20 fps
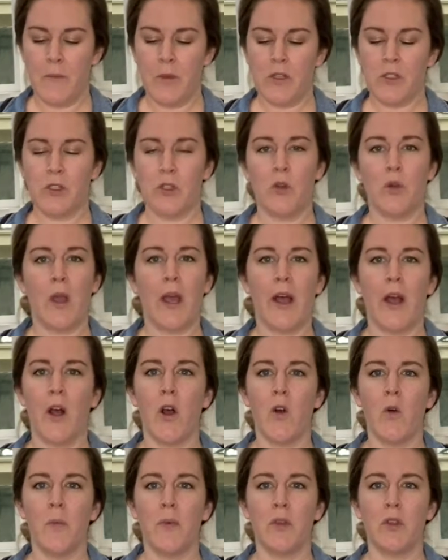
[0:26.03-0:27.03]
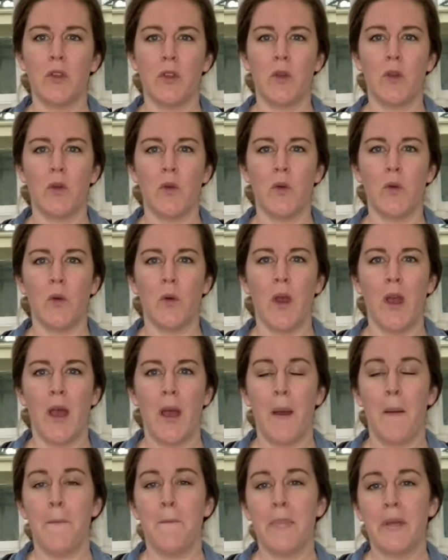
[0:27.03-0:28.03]
to help you
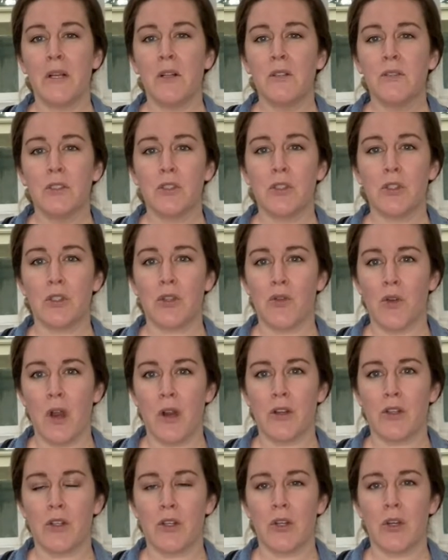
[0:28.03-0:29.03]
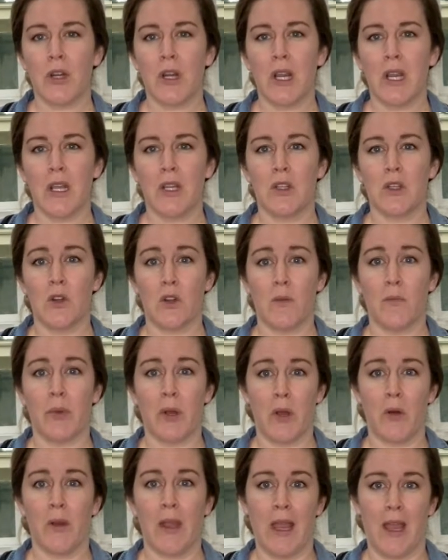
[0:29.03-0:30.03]
build a structure in your
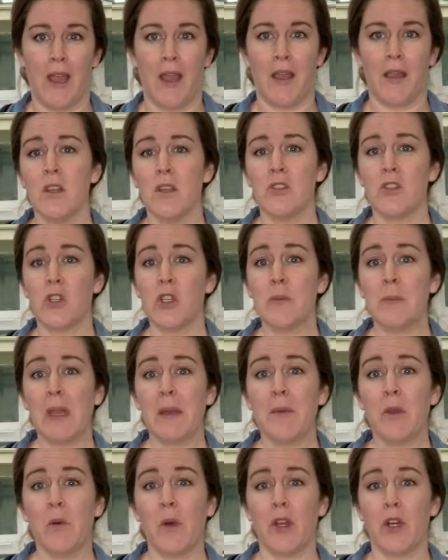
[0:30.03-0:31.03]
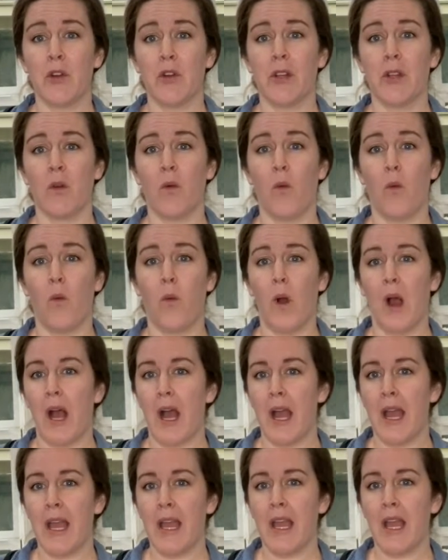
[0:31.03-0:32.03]
bouquet. So you may be wondering
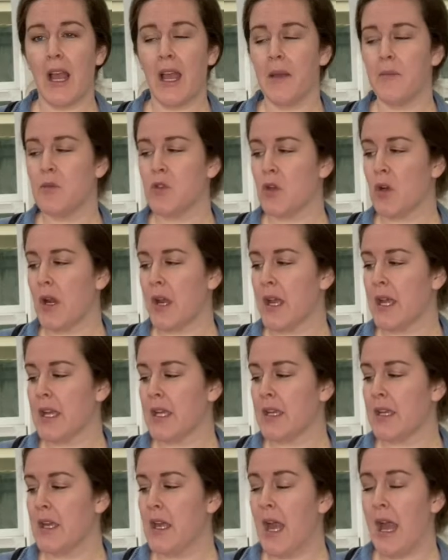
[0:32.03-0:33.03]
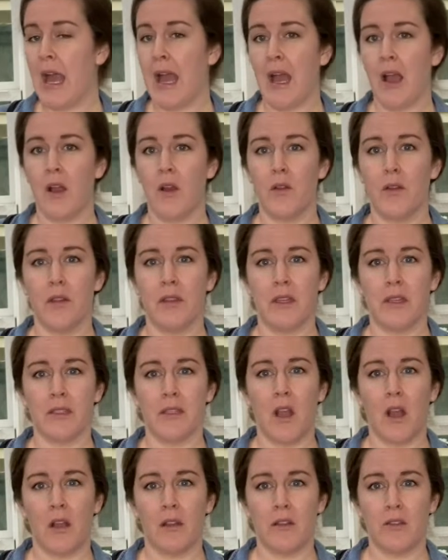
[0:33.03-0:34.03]
why I'm trying out this
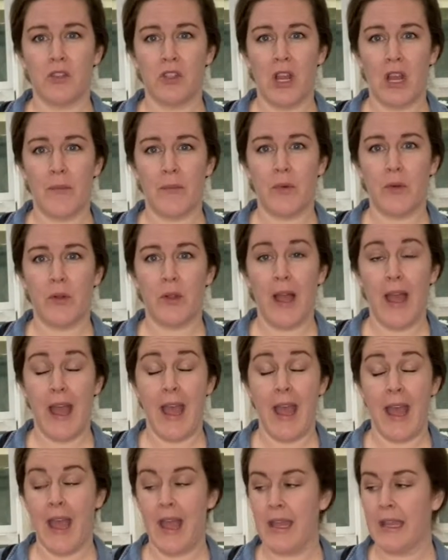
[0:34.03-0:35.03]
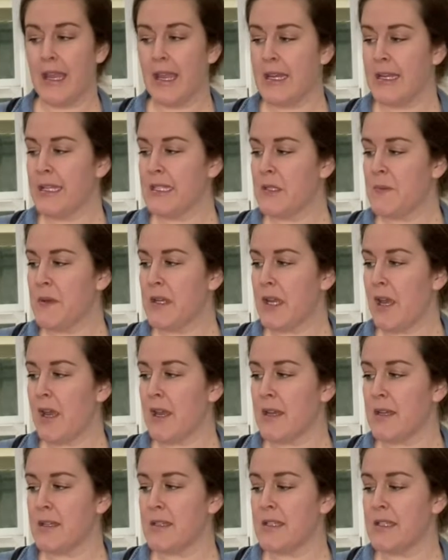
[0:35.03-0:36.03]
Holly Chapple egg, and it's
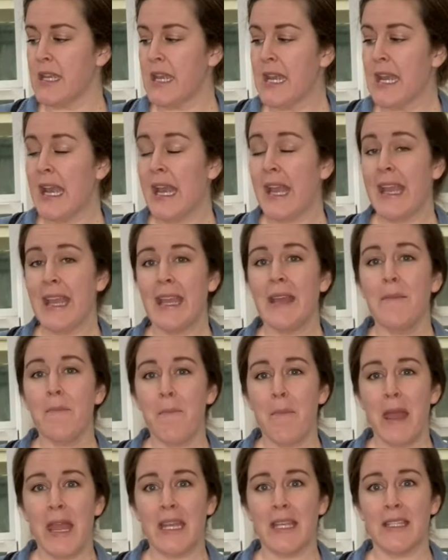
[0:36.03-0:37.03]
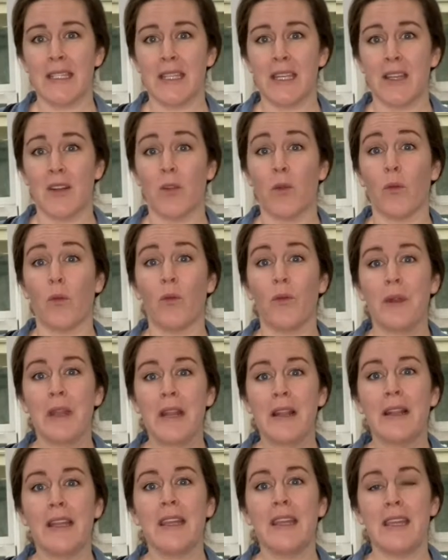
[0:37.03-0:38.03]
because it makes it
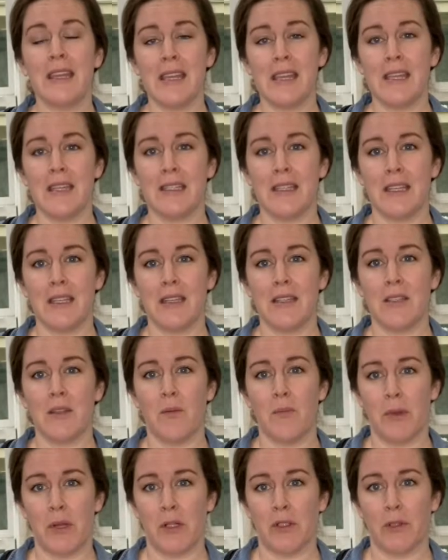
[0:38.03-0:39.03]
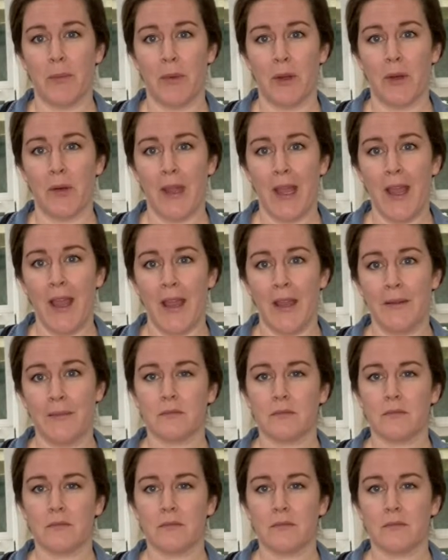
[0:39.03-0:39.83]
really easy to build a bouquet.